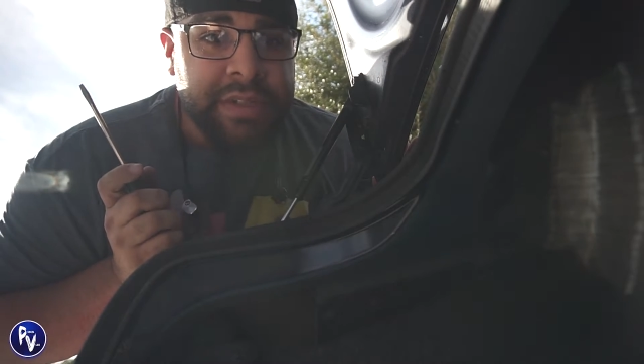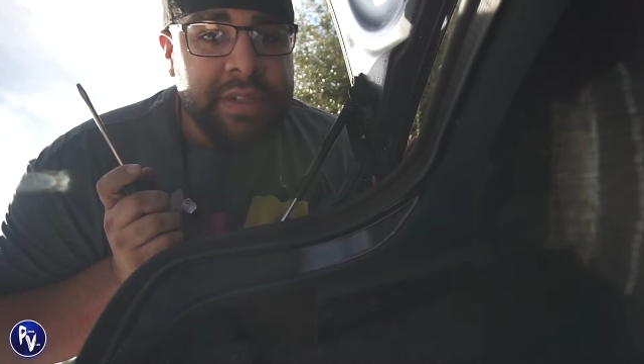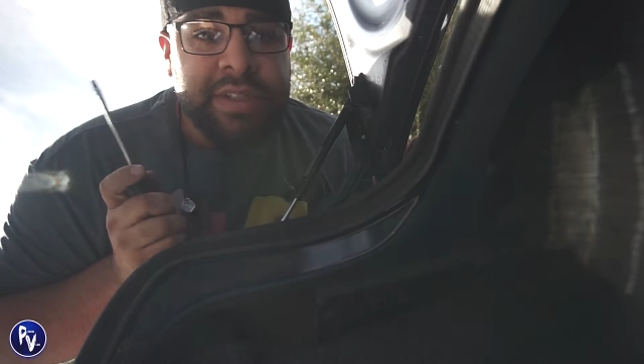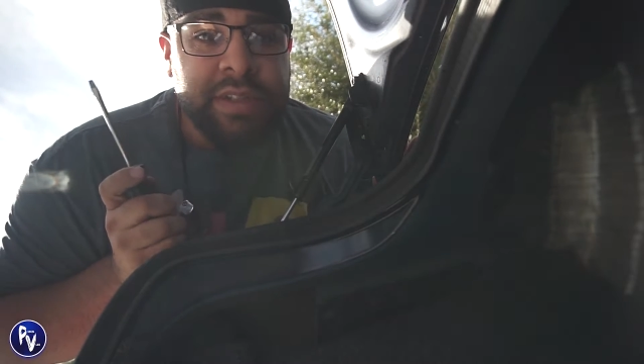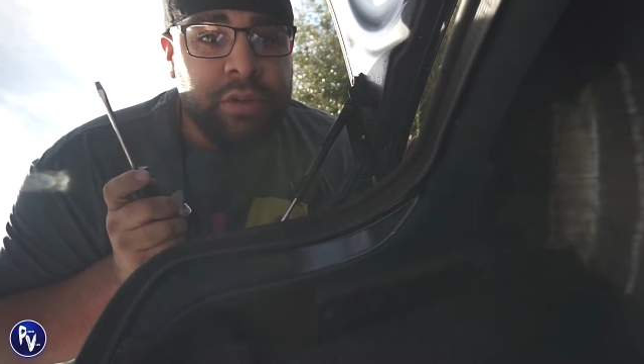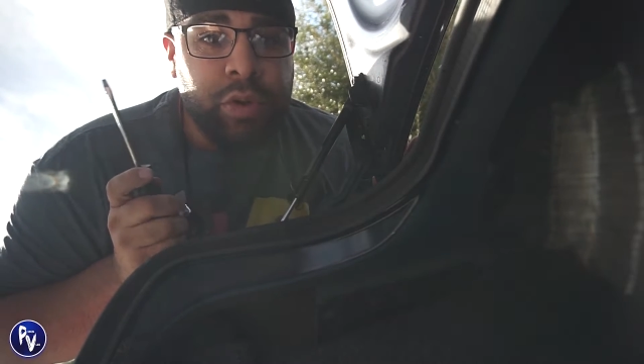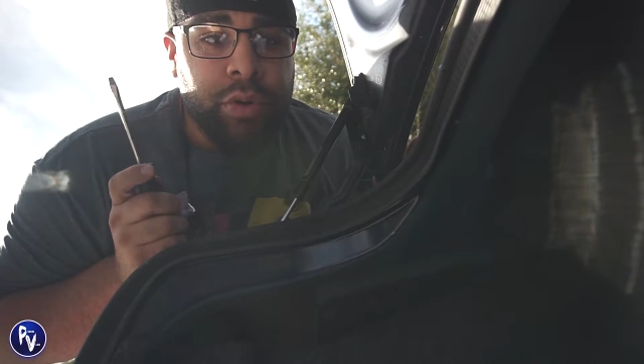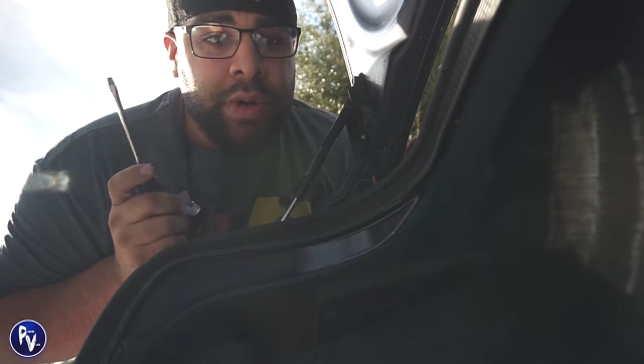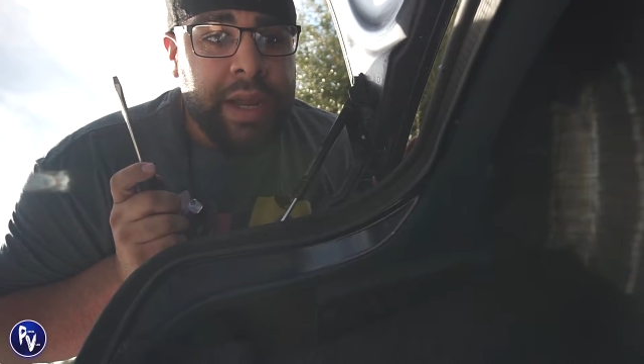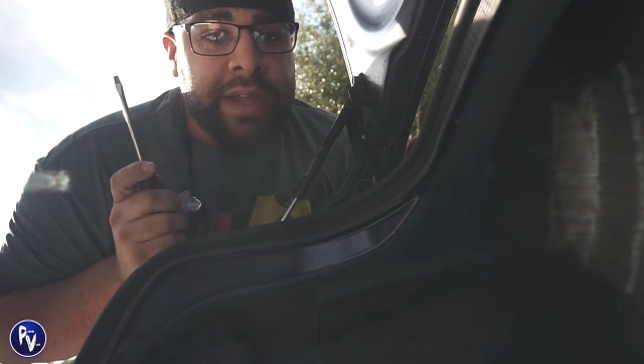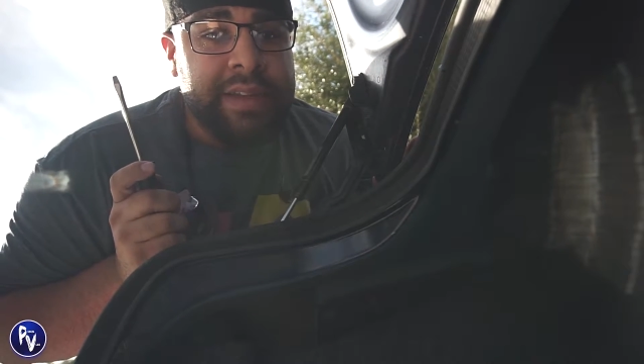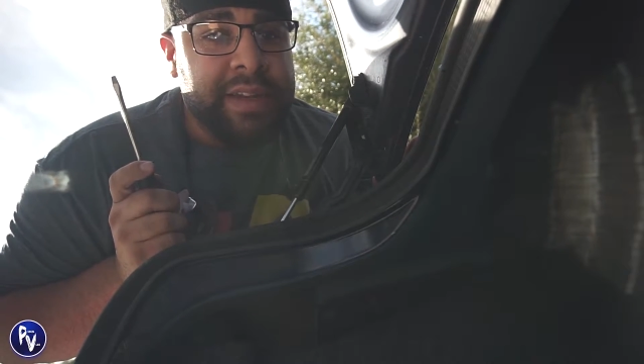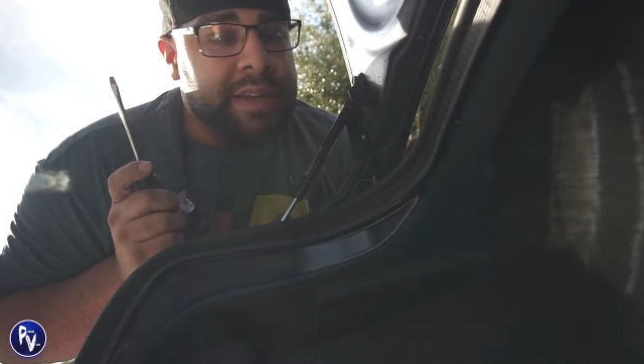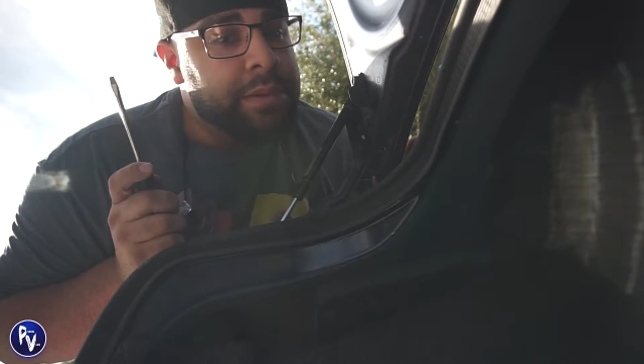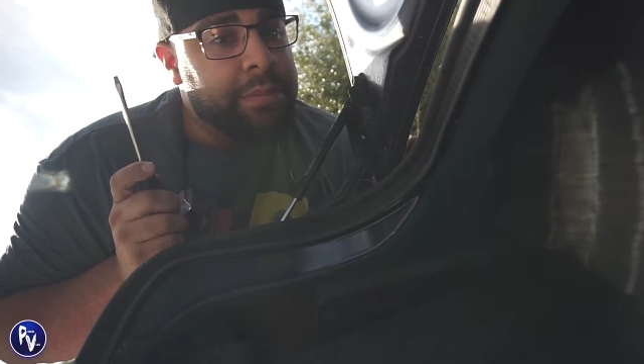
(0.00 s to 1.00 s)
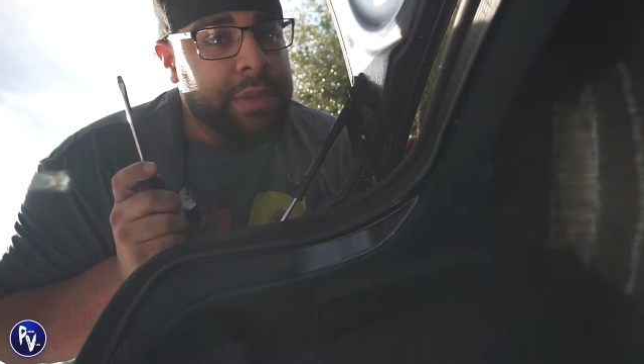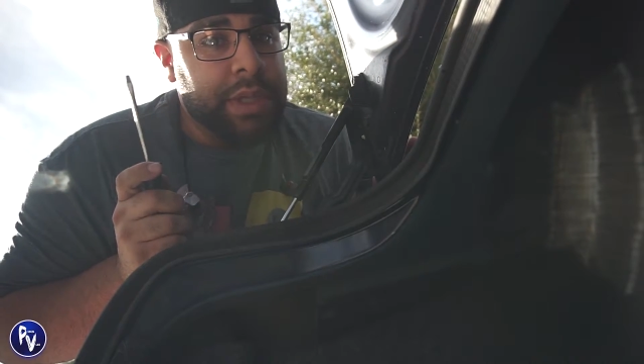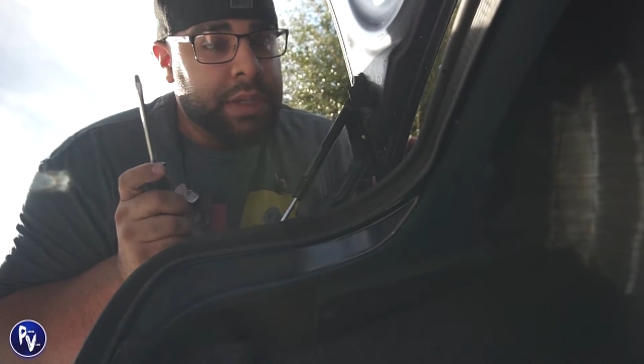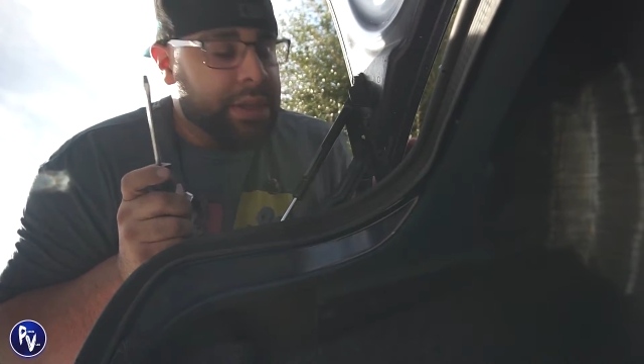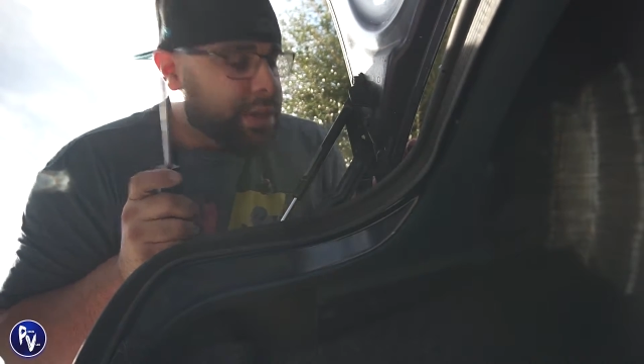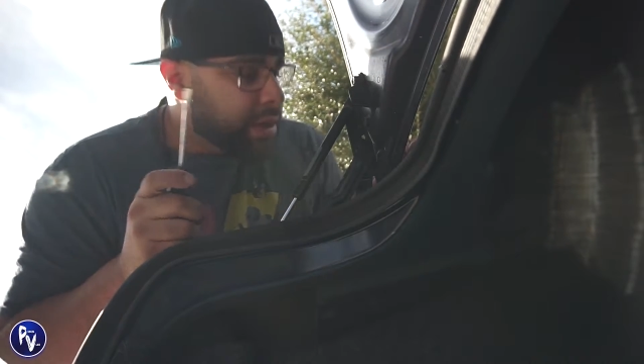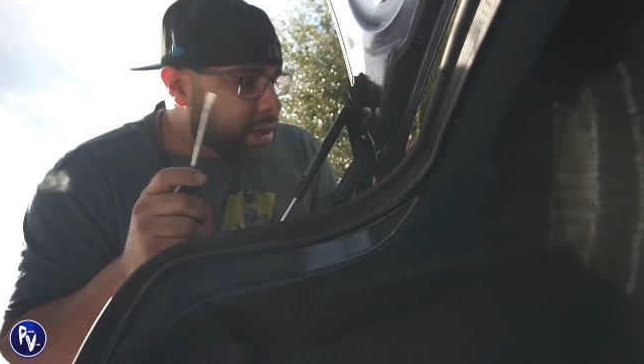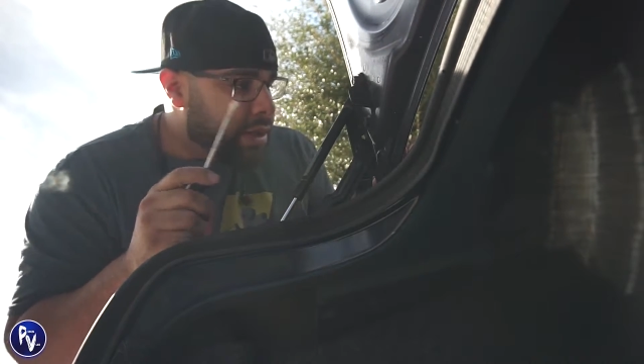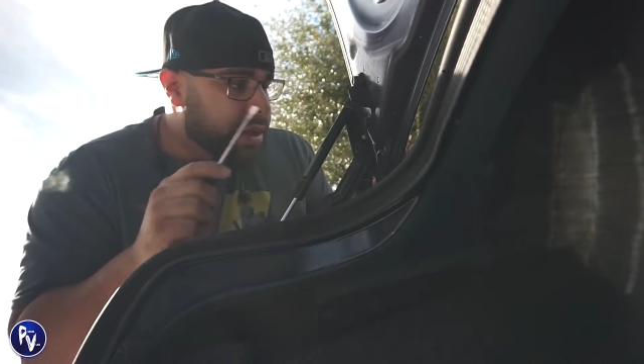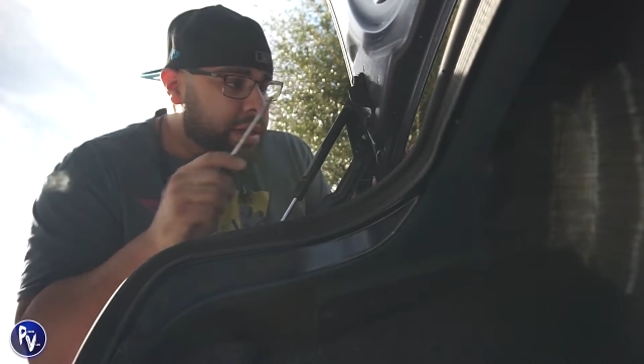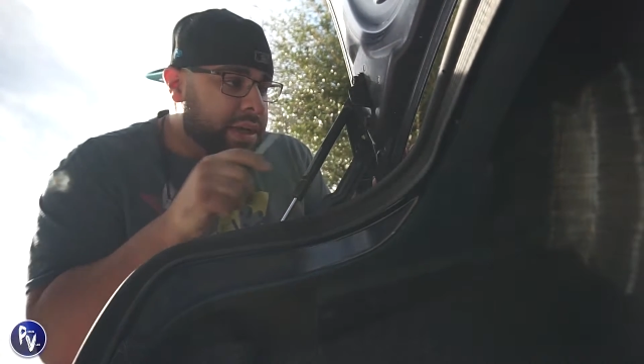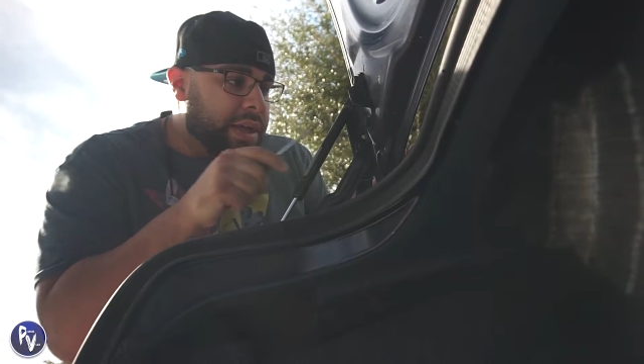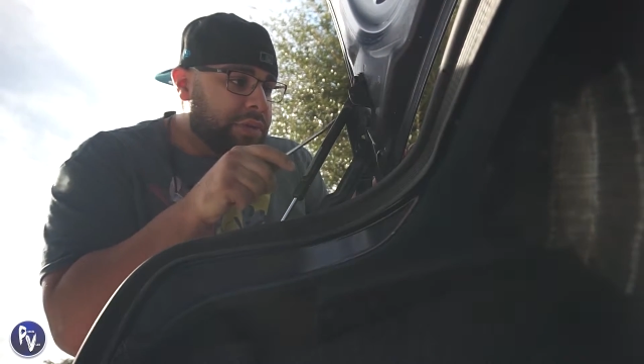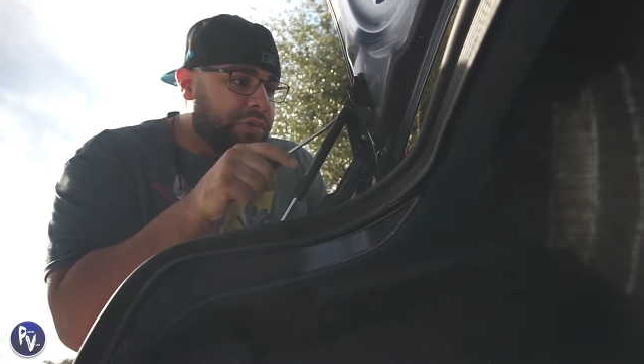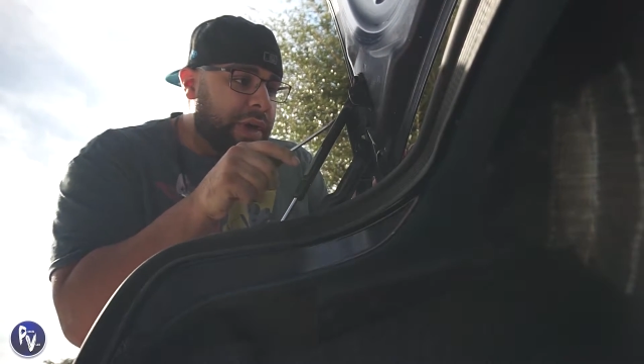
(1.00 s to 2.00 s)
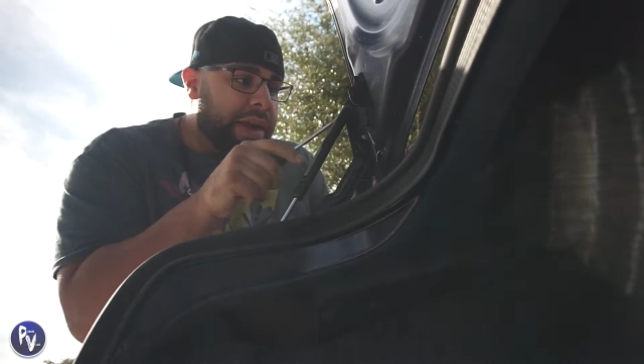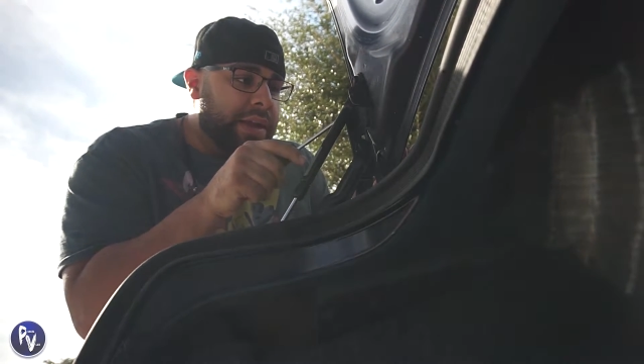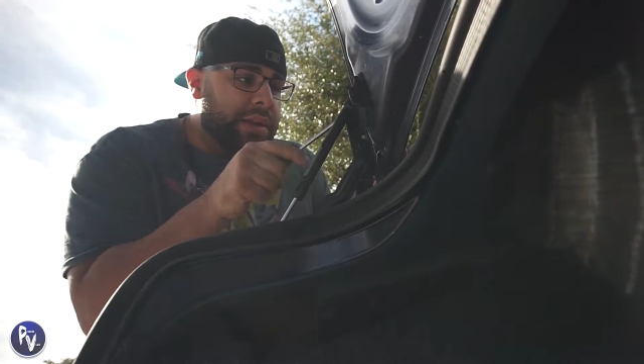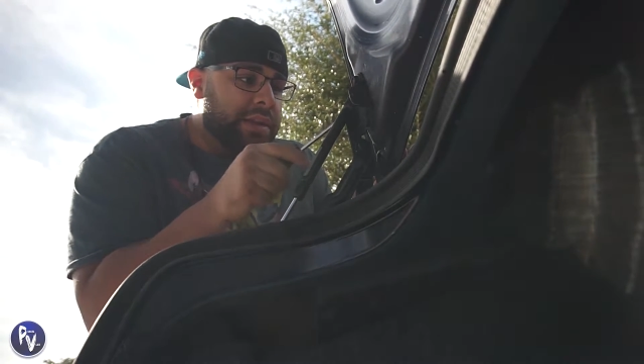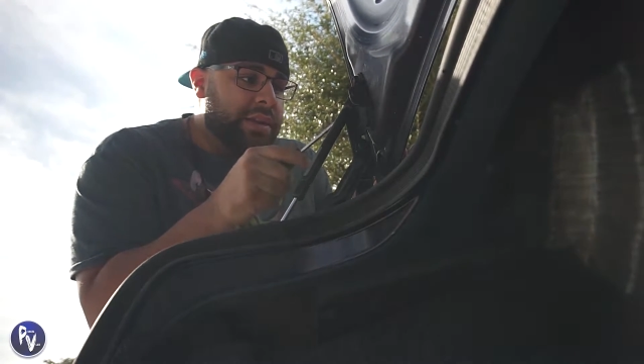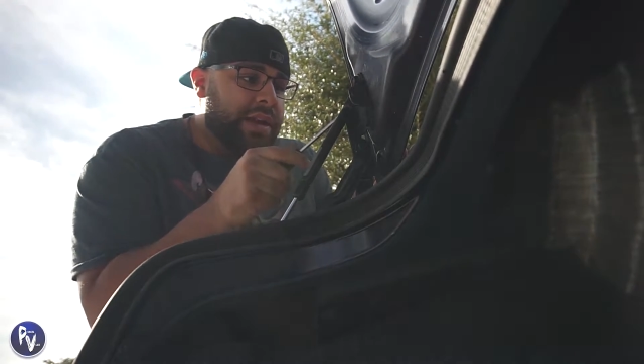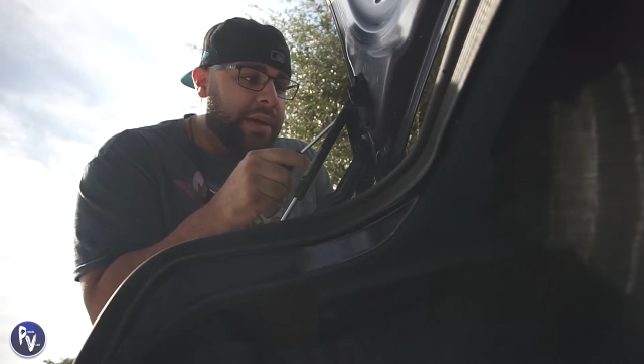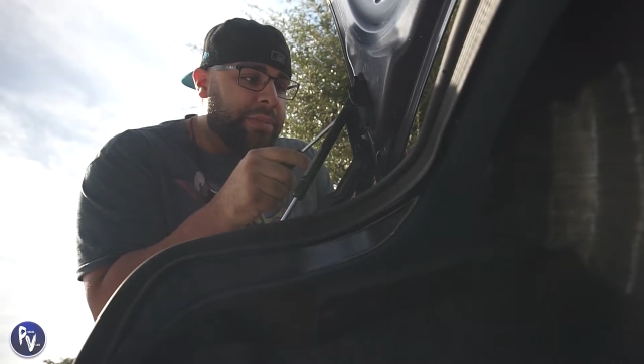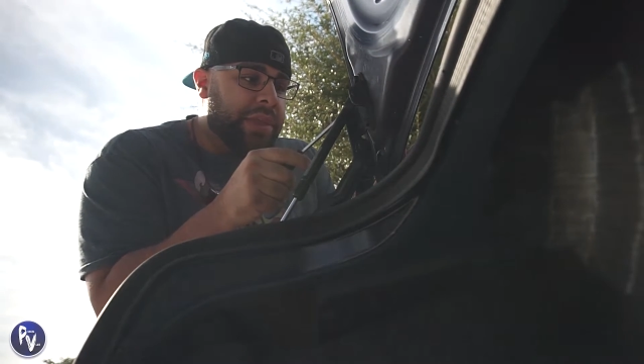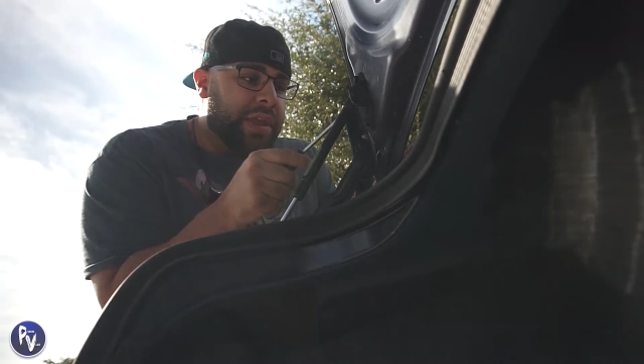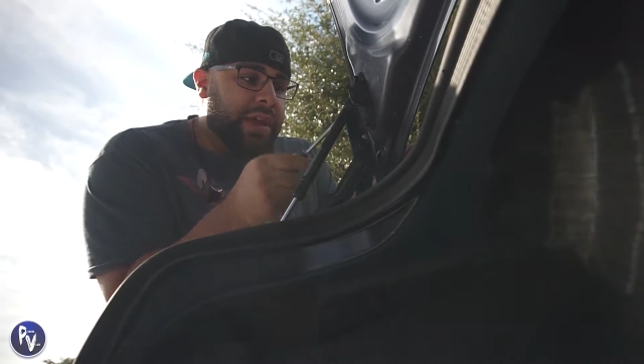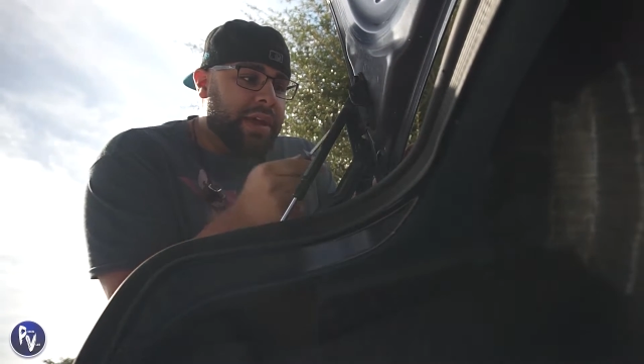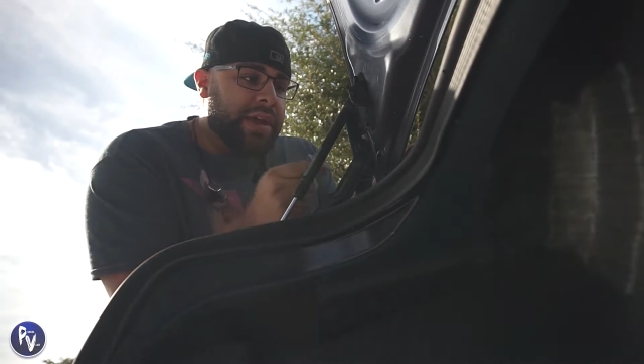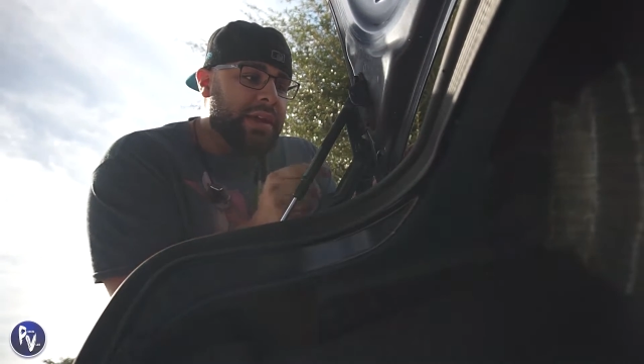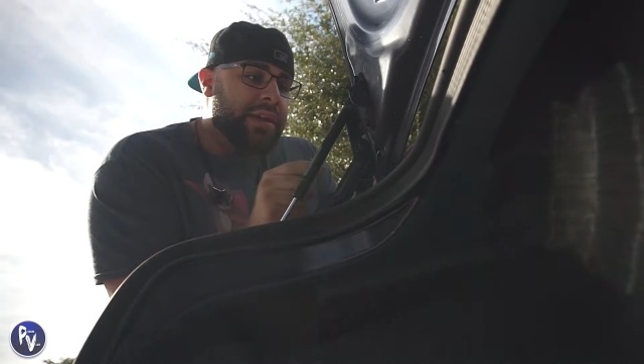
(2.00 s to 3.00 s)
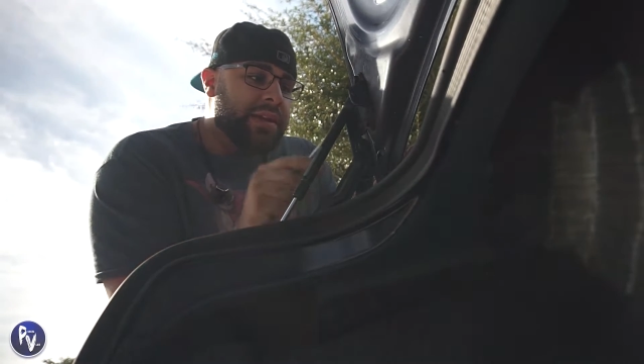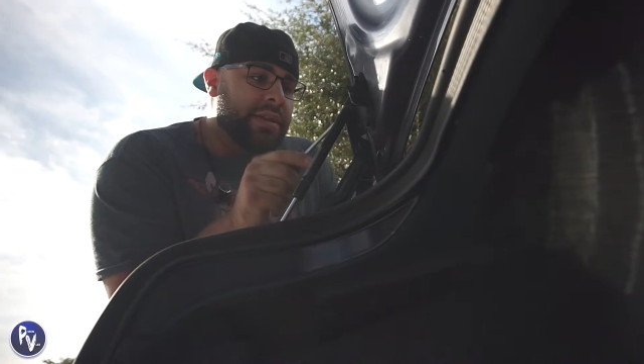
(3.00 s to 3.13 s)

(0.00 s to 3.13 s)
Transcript: this door has hit me right in the top of the head.